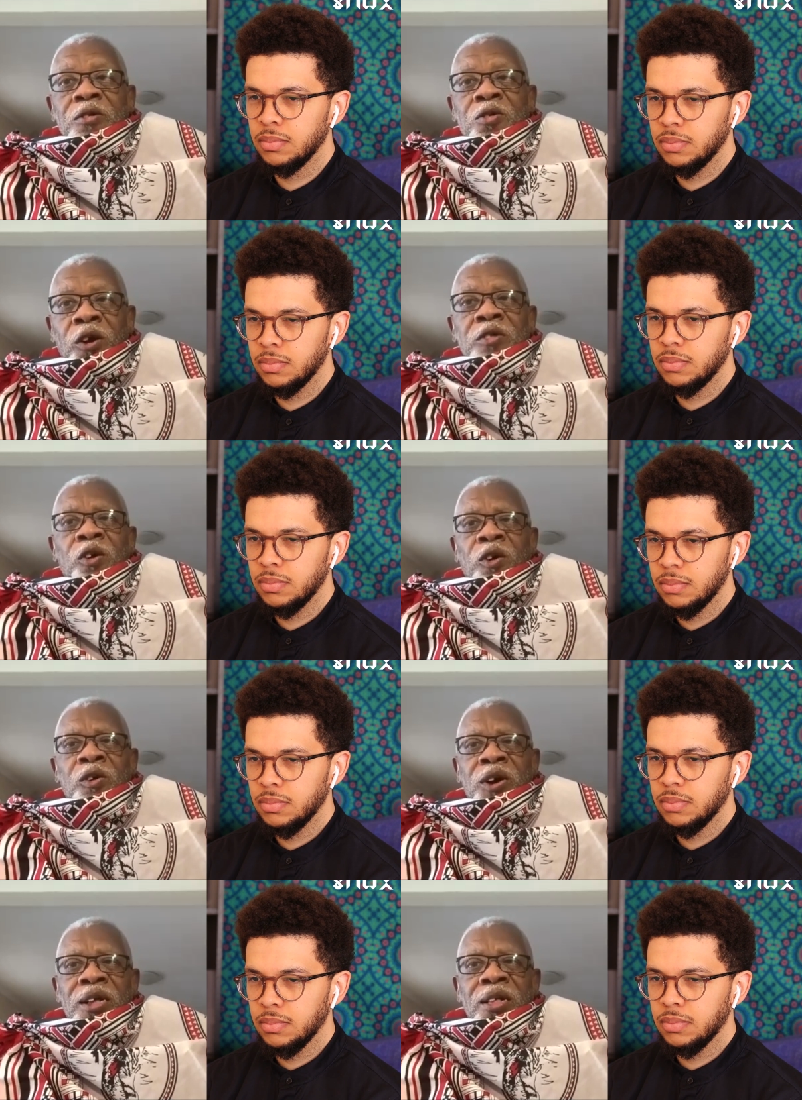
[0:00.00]
Speaker 1: George
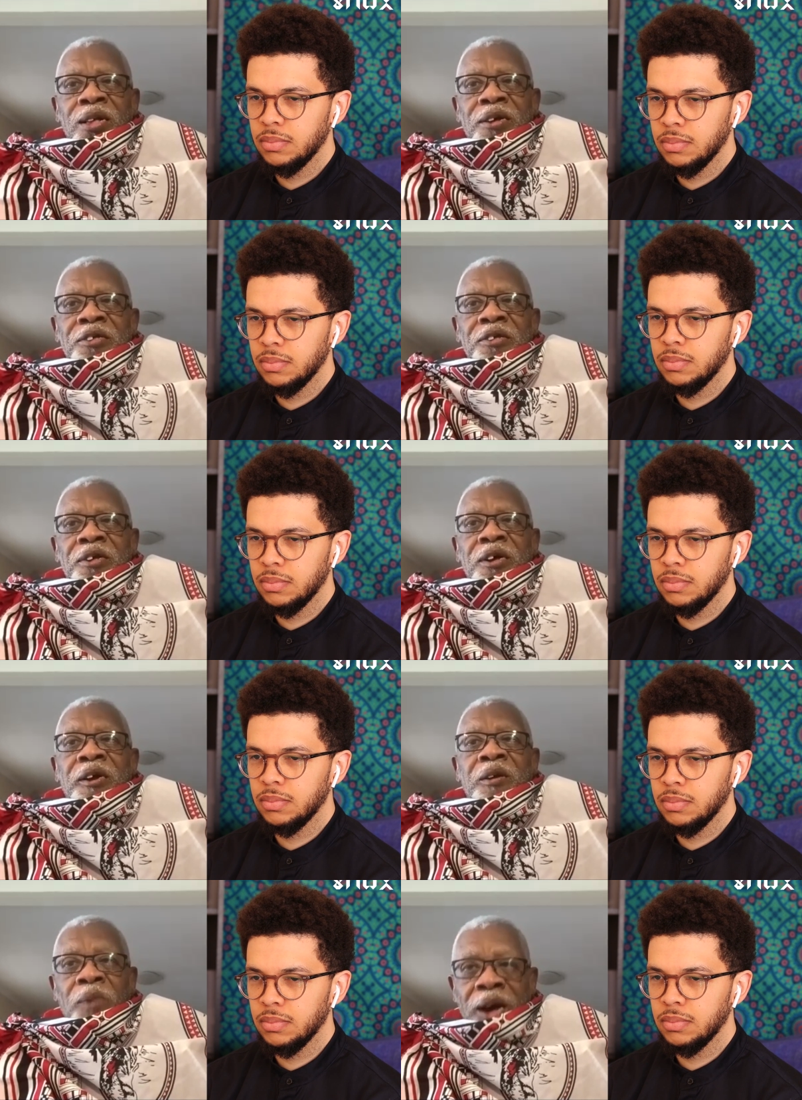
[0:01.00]
Orwell
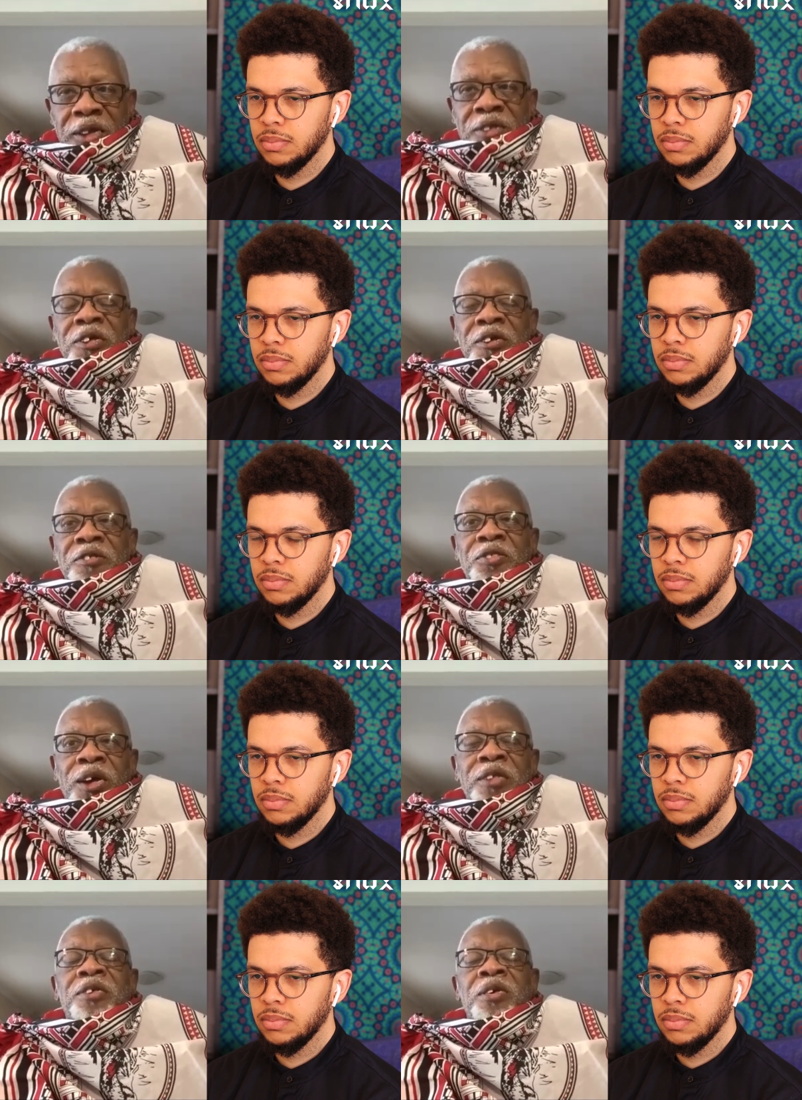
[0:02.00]
reminds us
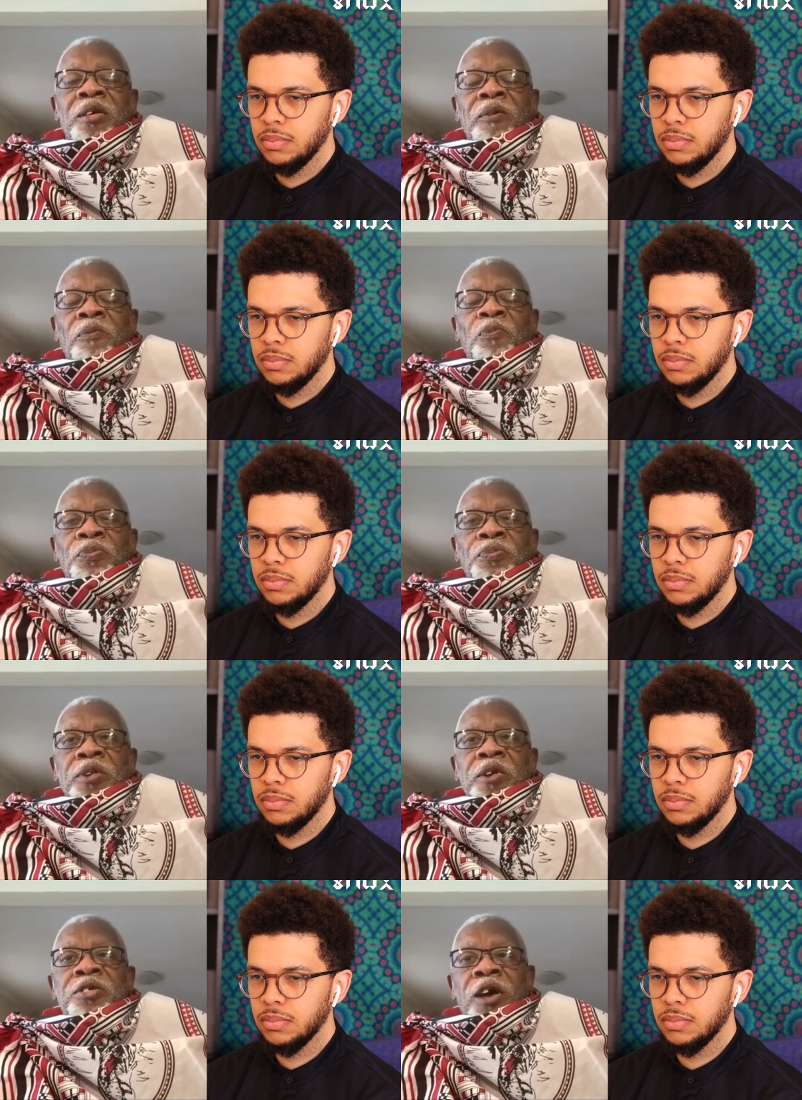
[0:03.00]
that
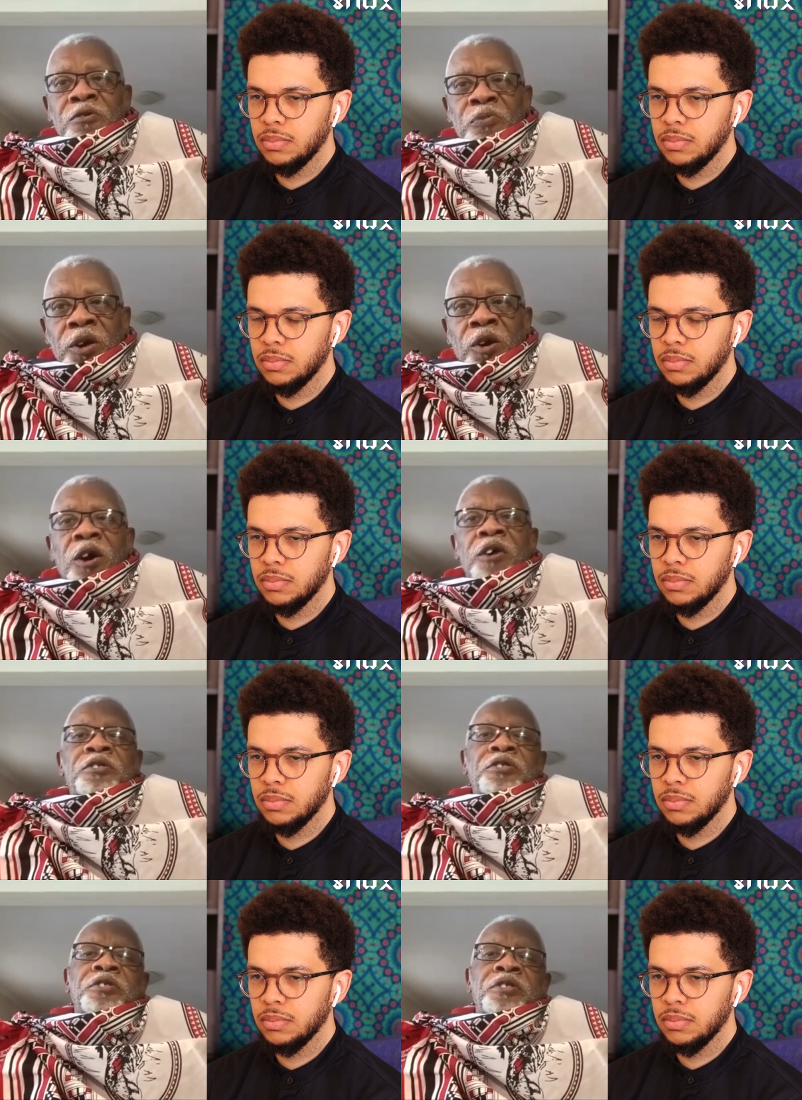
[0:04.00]
just
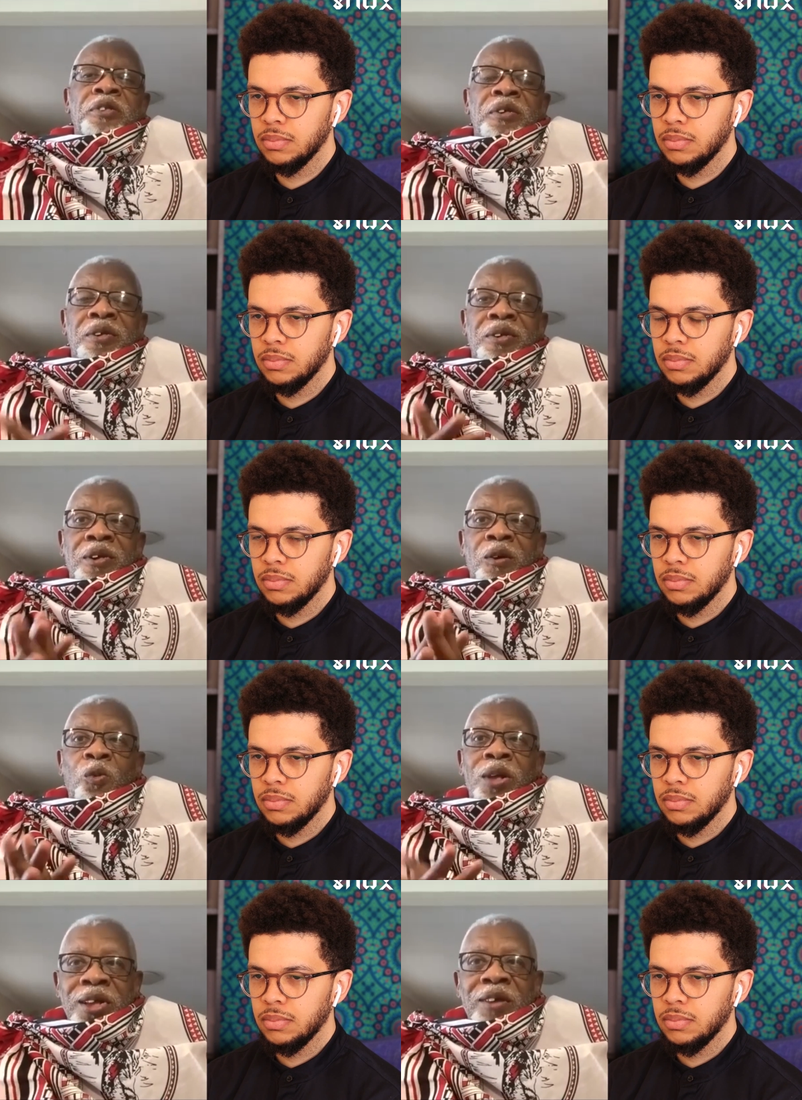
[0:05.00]
because
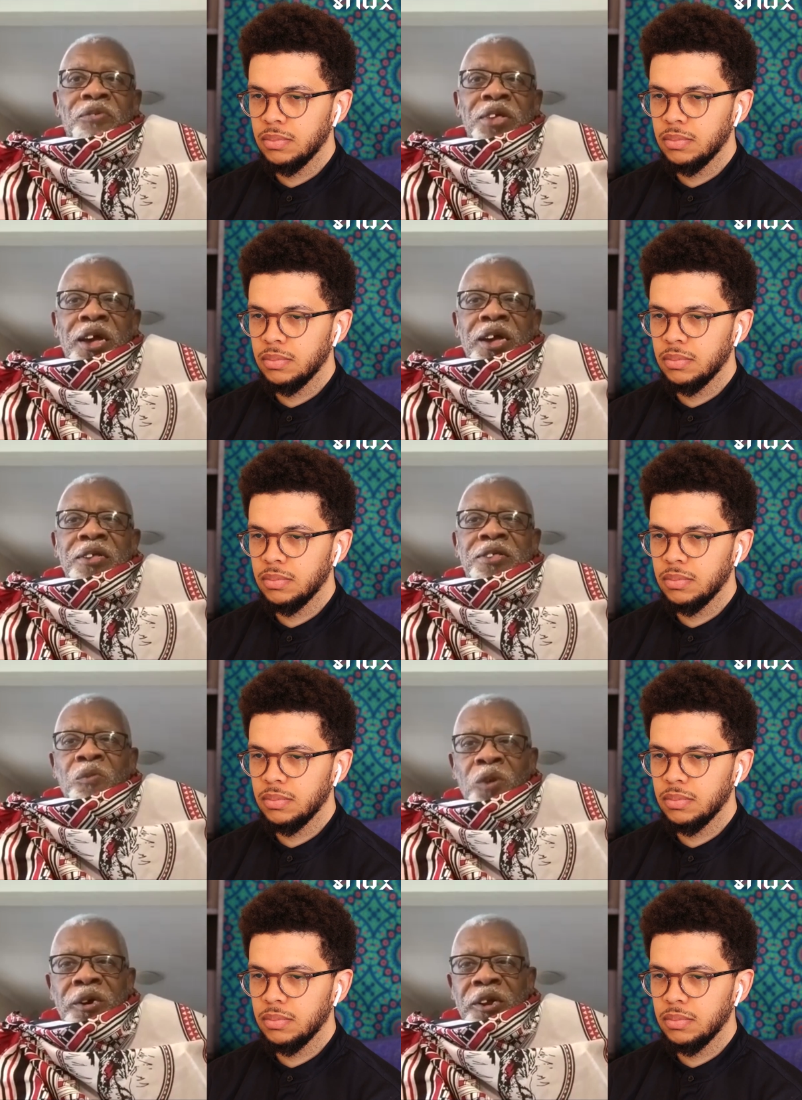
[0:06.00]
we live in a
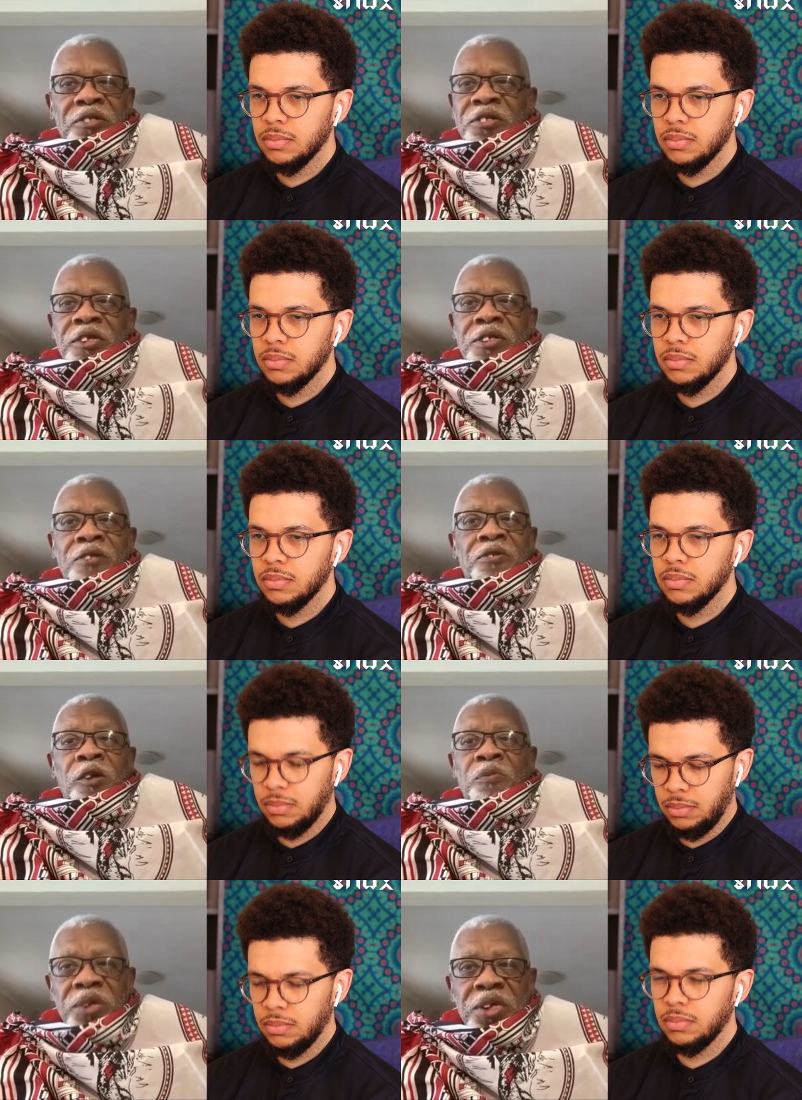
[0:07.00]
democracy does
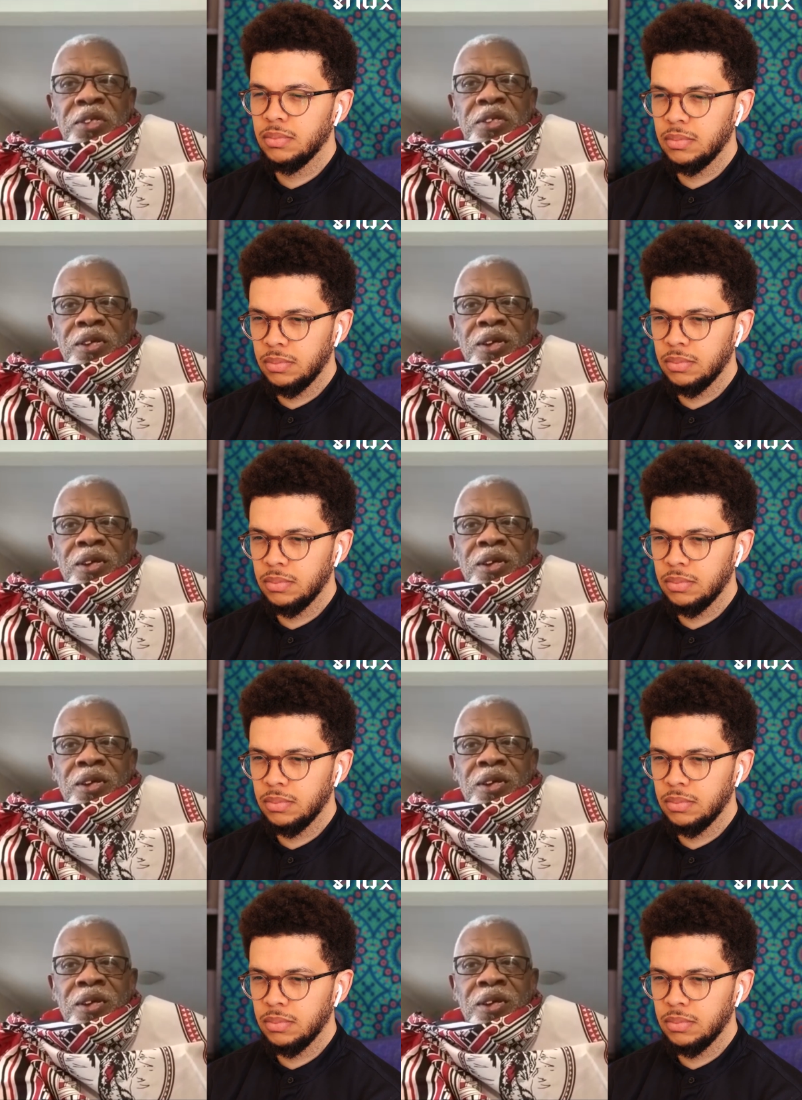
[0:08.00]
not mean